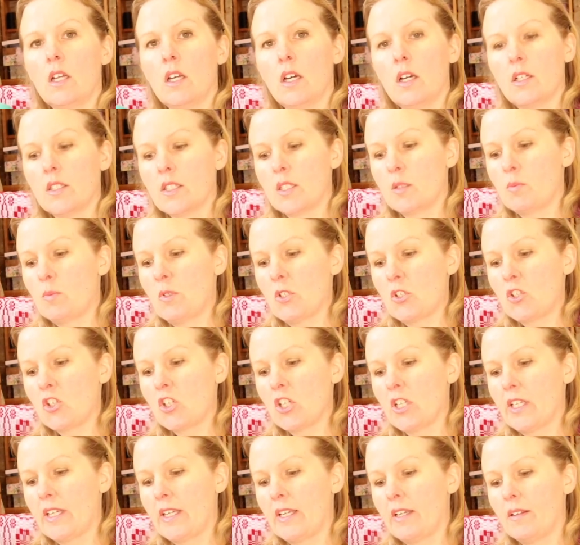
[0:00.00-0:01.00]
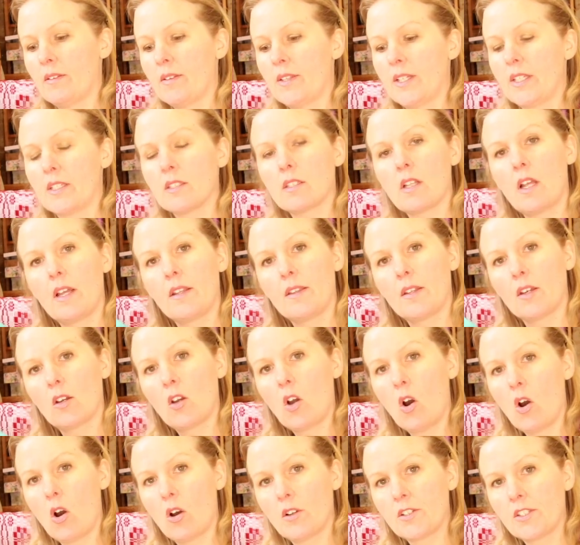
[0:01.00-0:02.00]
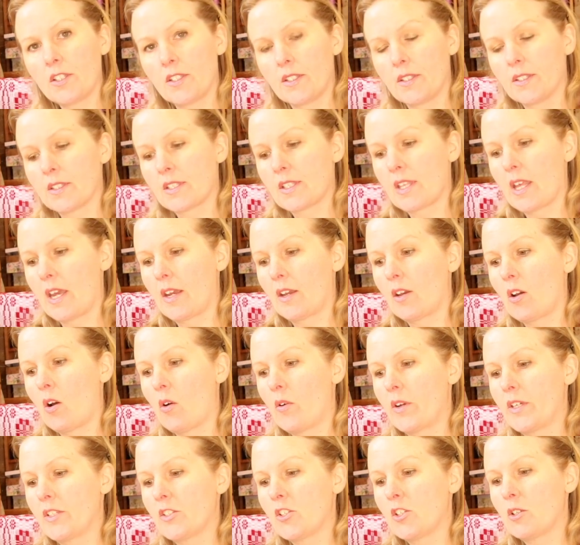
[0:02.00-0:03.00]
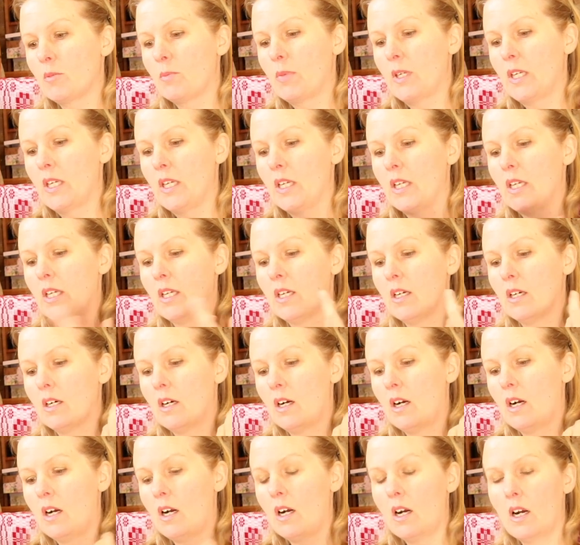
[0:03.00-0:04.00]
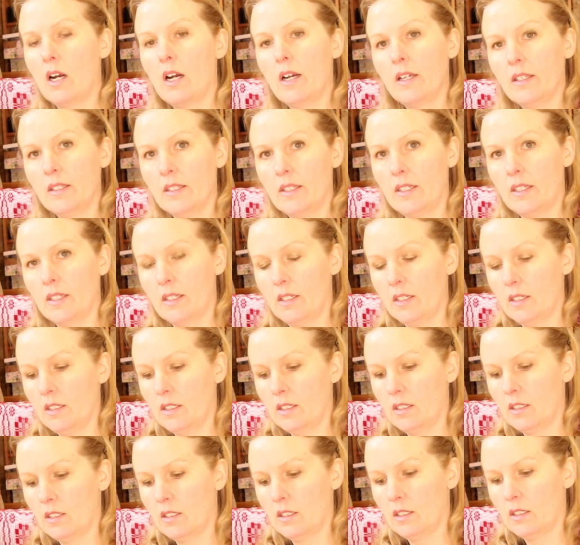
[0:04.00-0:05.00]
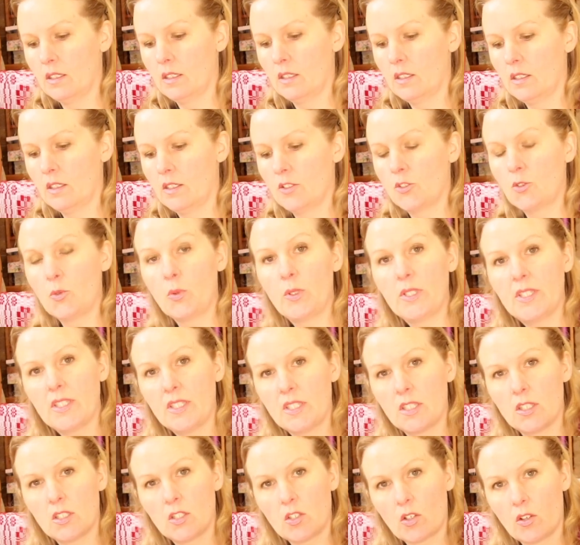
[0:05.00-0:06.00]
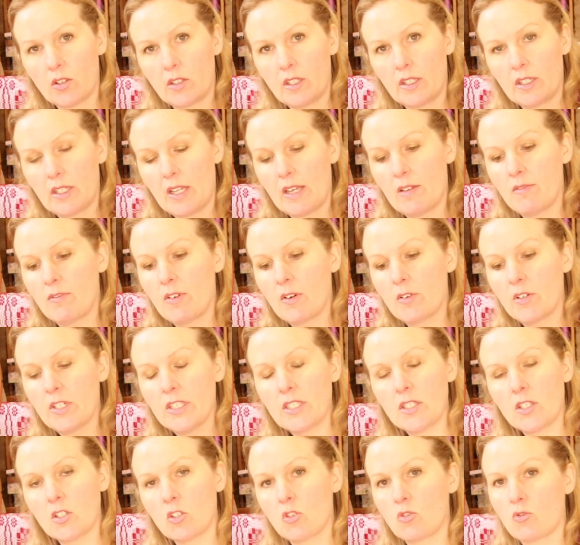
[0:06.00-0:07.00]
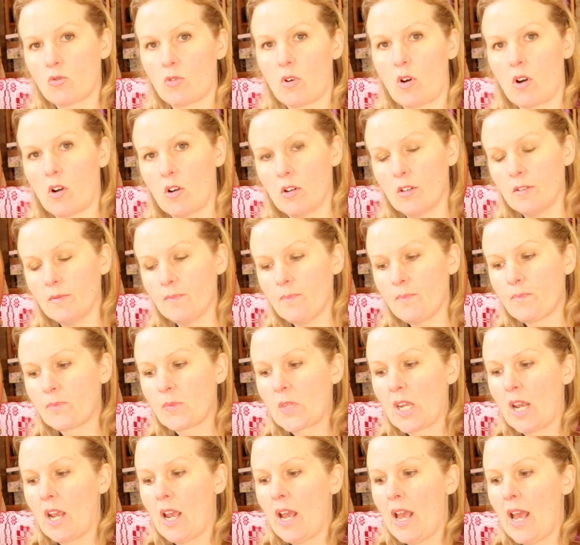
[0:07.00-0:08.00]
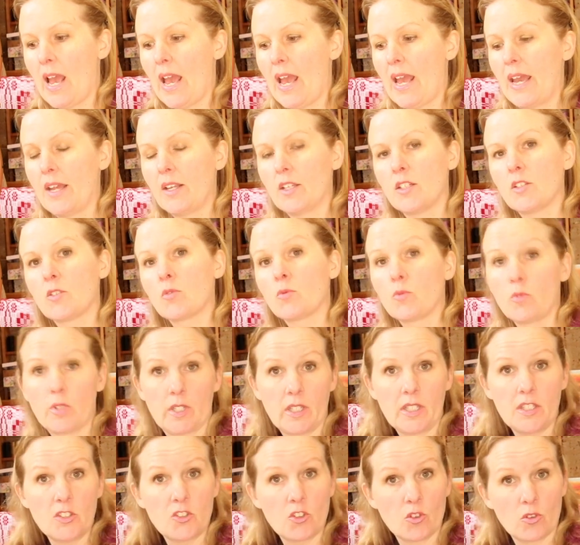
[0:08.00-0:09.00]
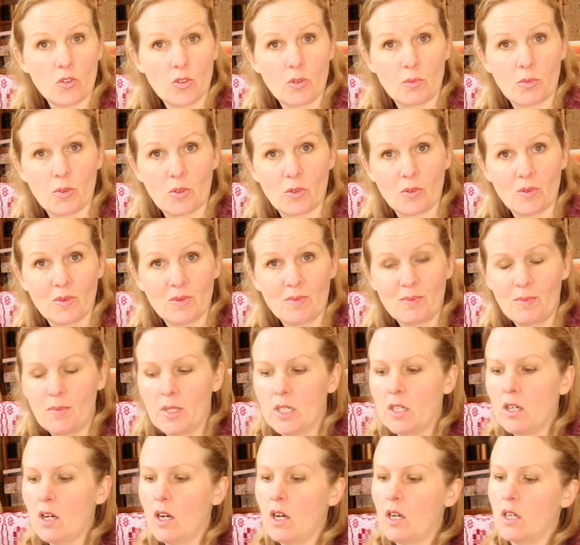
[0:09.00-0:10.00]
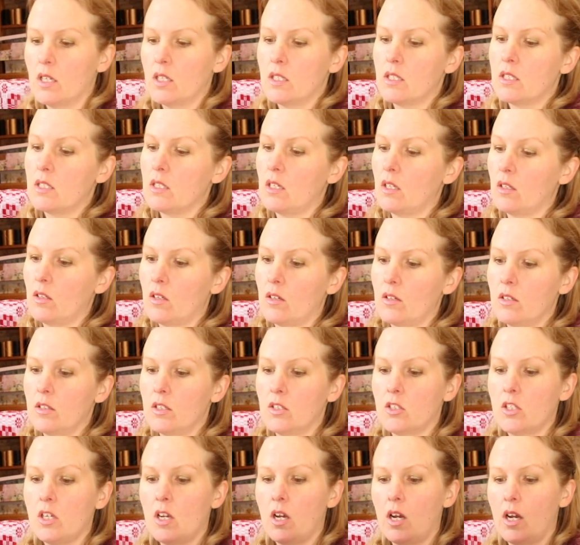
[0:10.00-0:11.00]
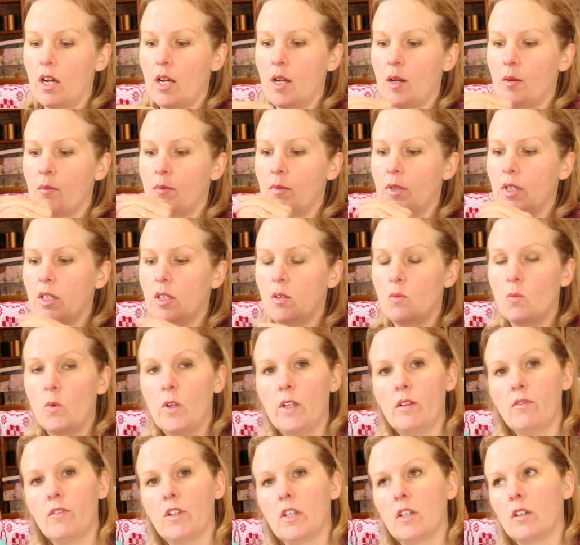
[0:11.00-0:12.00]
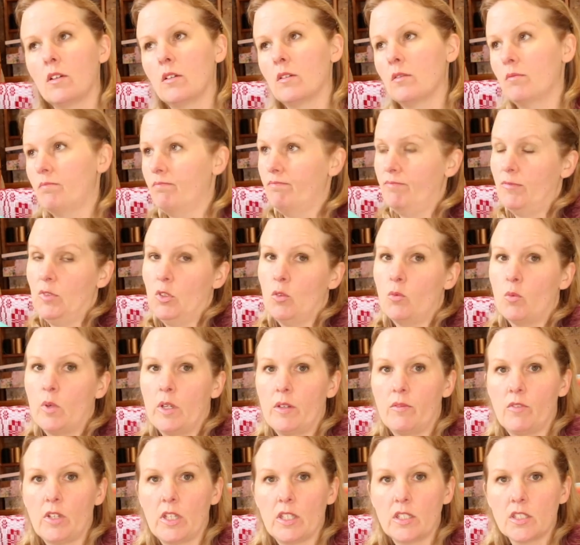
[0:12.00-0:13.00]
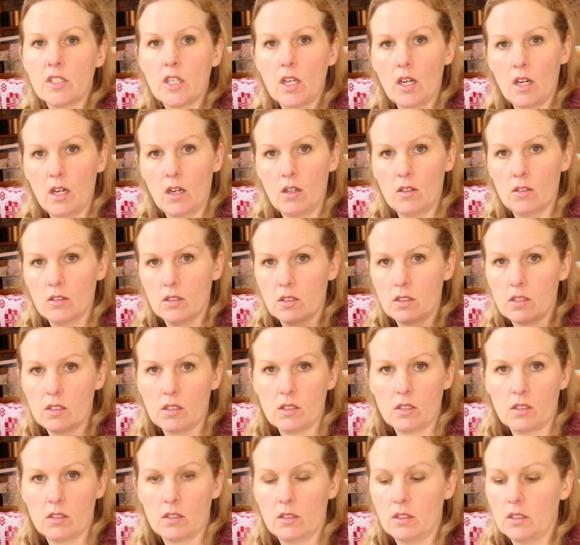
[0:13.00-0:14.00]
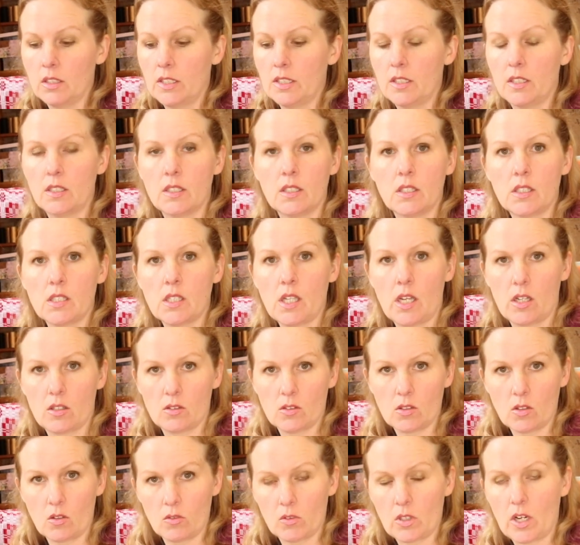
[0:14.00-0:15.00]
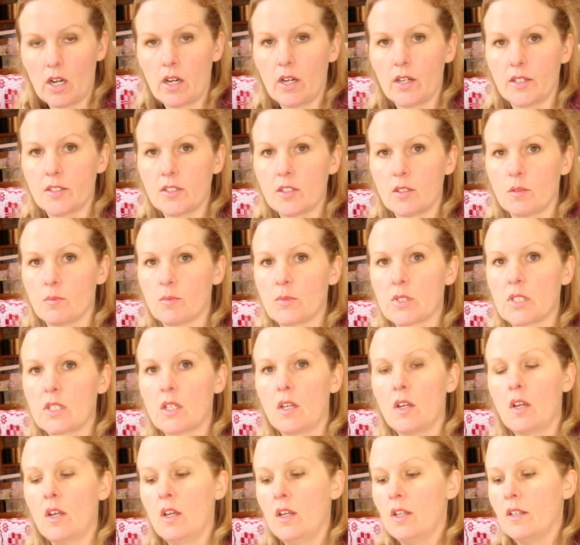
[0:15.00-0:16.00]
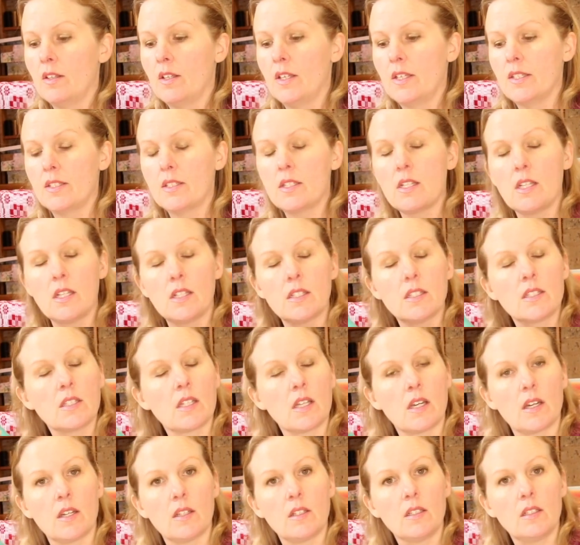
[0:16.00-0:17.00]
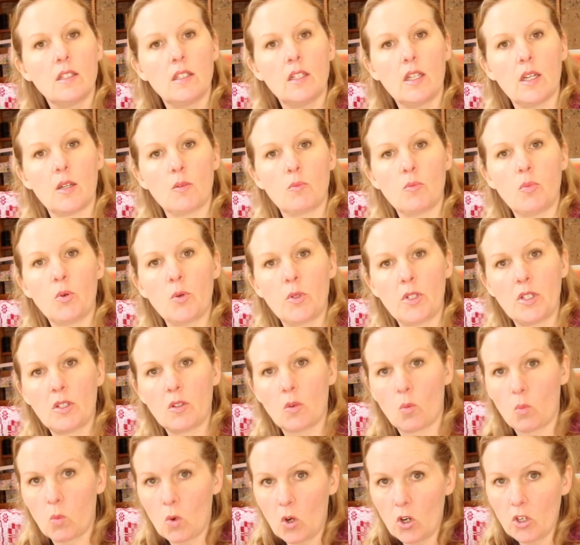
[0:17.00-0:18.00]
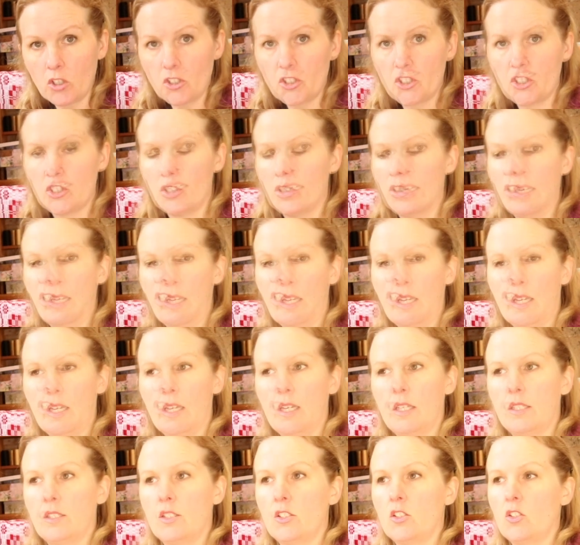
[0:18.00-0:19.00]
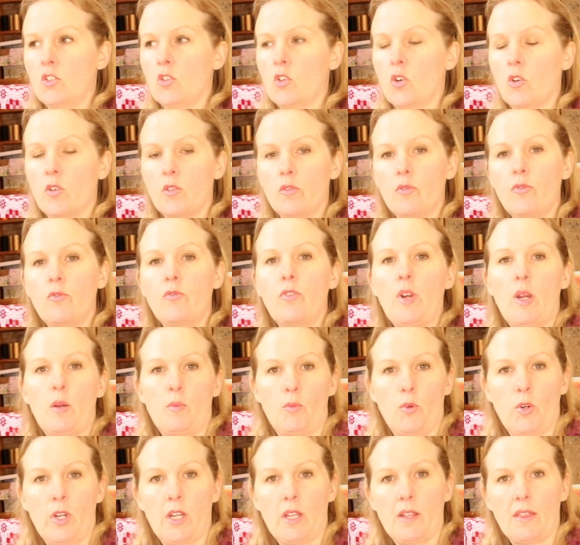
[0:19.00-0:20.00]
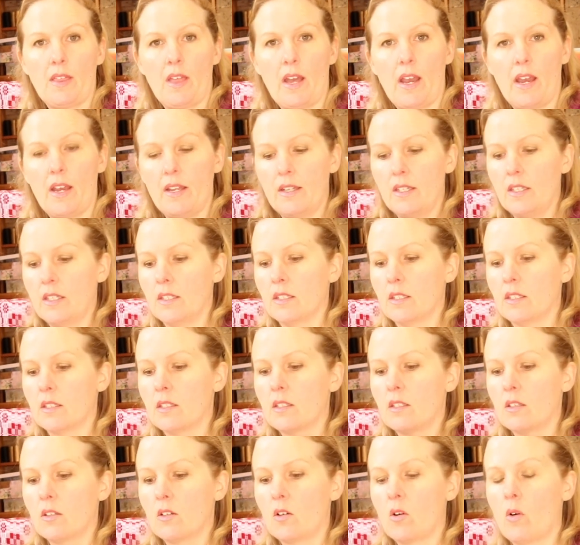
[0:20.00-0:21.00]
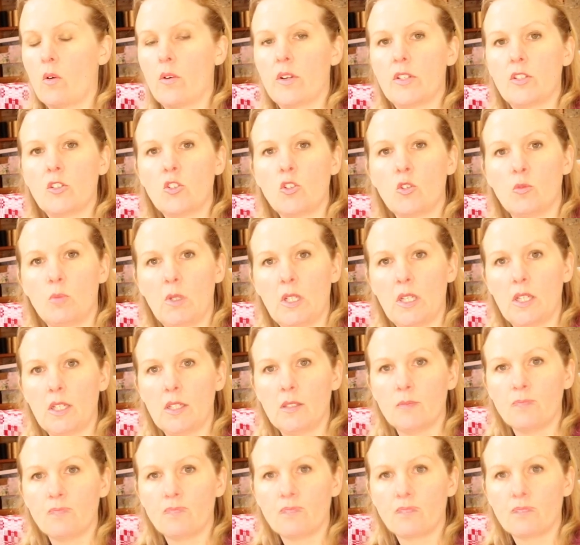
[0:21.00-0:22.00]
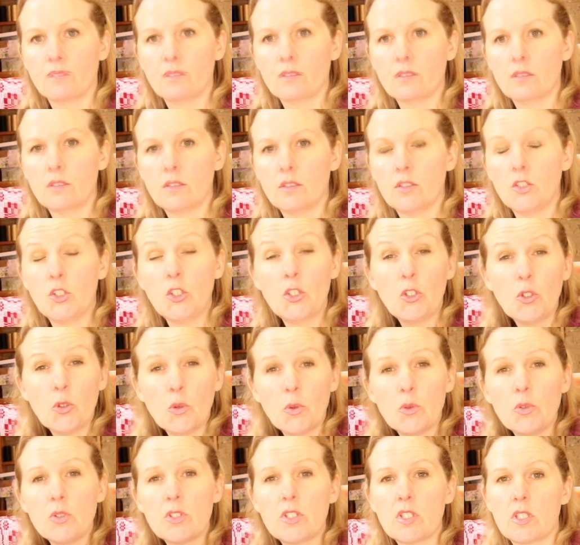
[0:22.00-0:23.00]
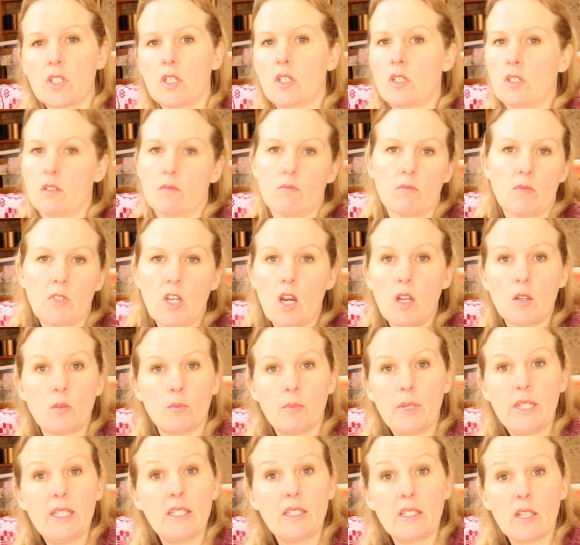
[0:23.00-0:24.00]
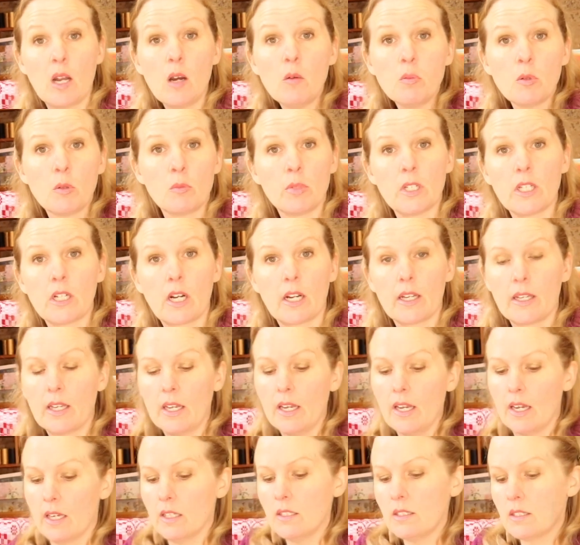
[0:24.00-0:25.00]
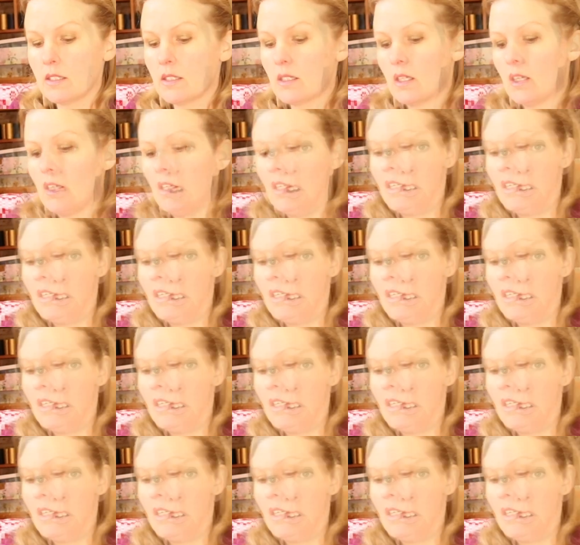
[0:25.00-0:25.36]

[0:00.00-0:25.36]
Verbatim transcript: especially things like the cottons. They're going to be highly twisted so that they're very strong and really durable, because a lot of the time in weaving, you're weaving towels, linens, household items, these things that get put in the wash, and you know, fabric that is going to be used and kind of beaten up a bit, I guess.